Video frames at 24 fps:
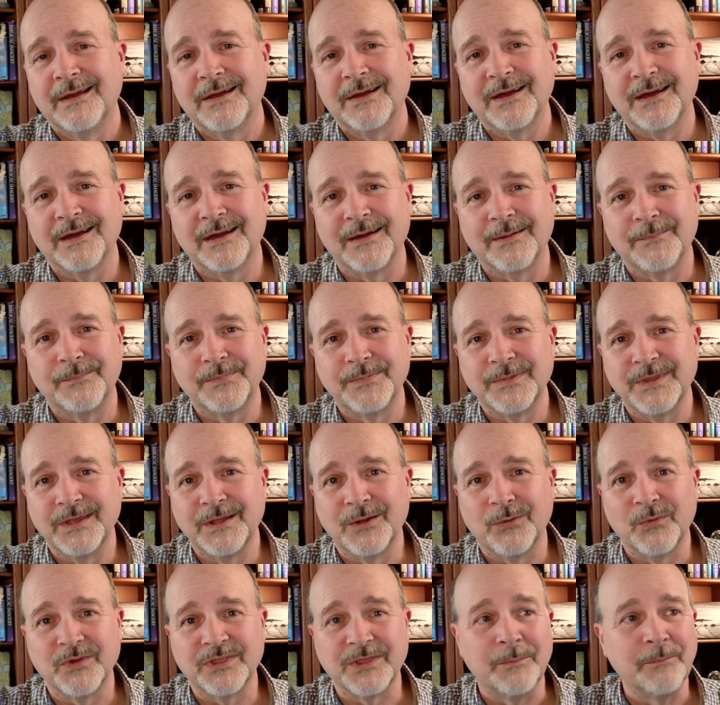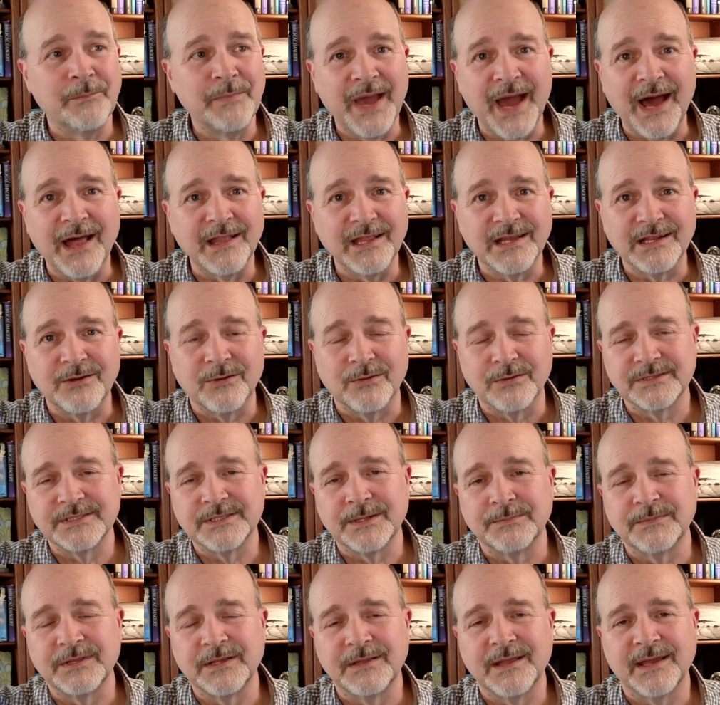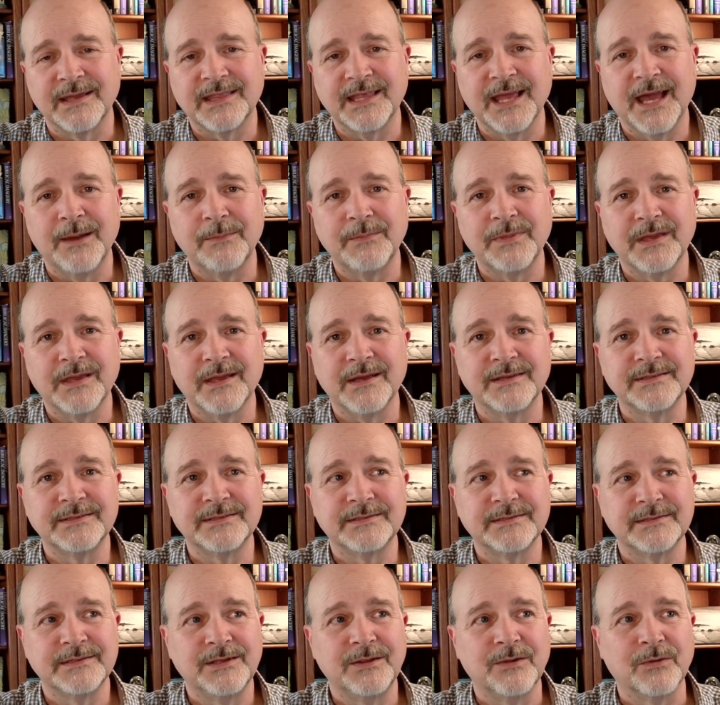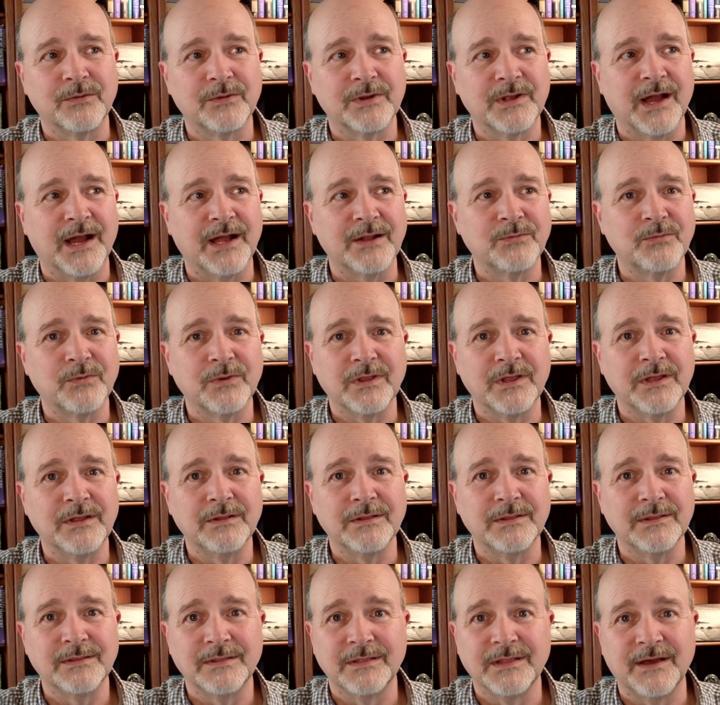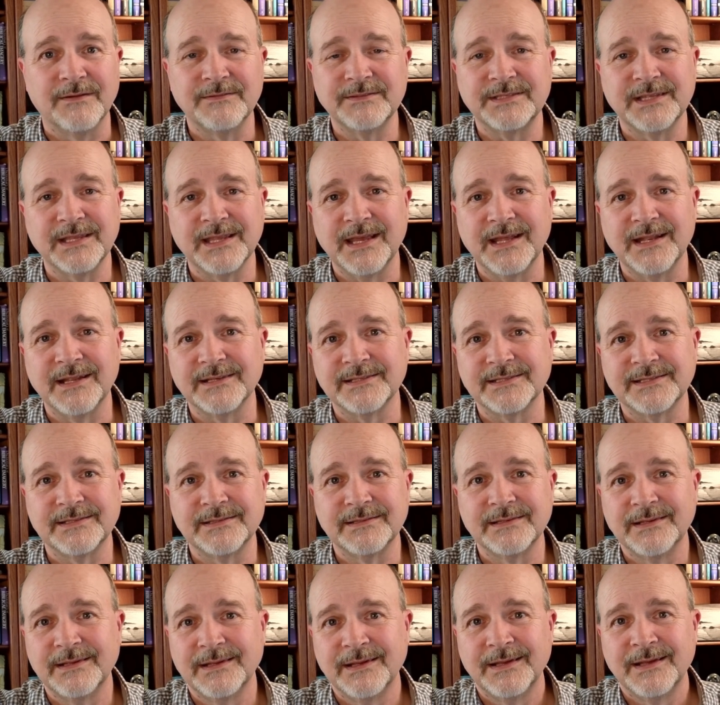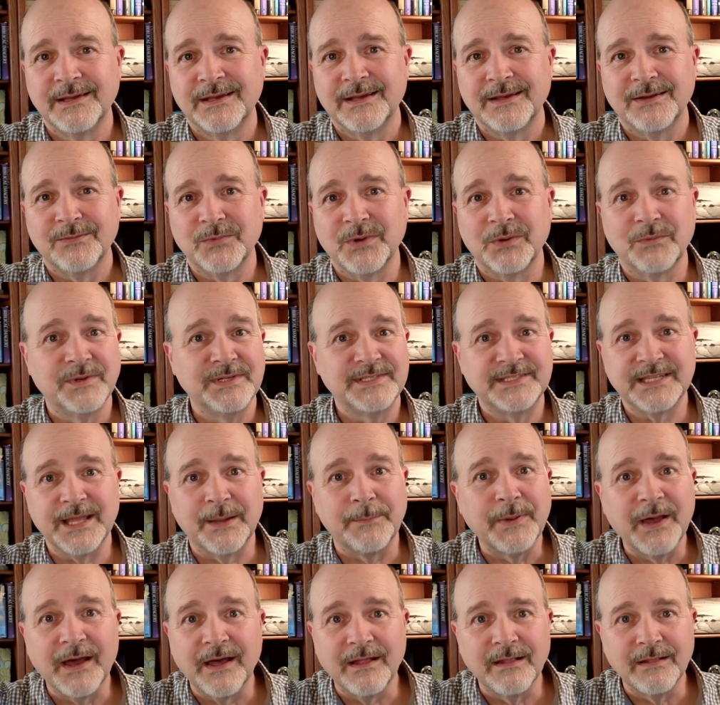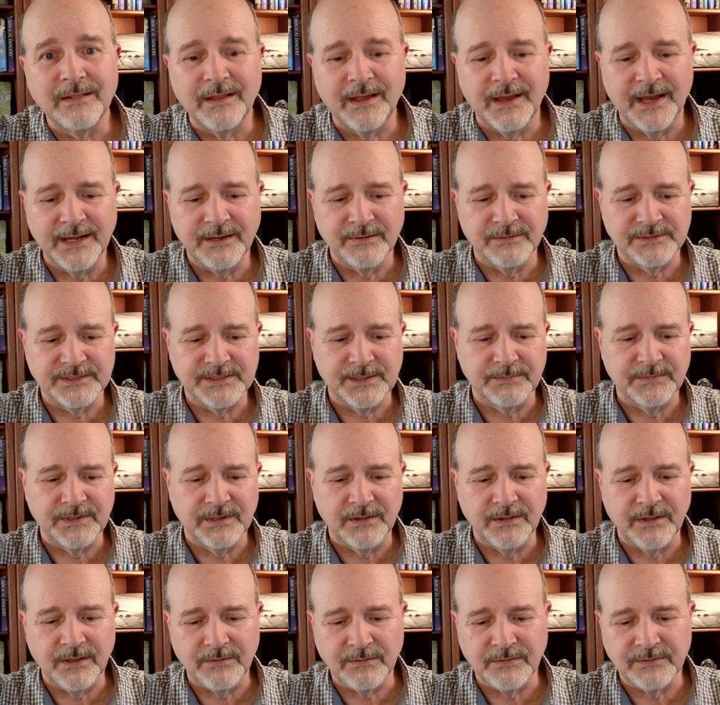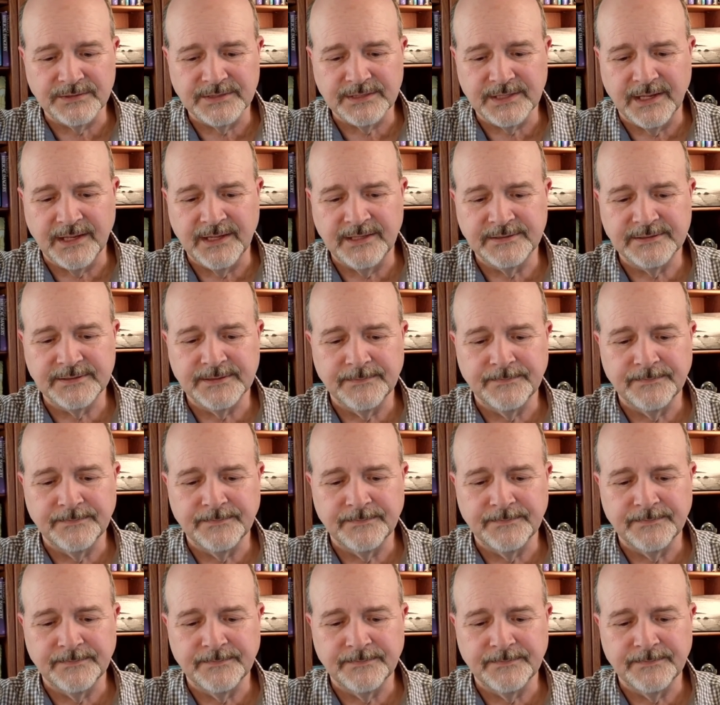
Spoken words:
you know, with a mallet or something like that, because, you know, God really loves to get us when we step out of line or something along those lines.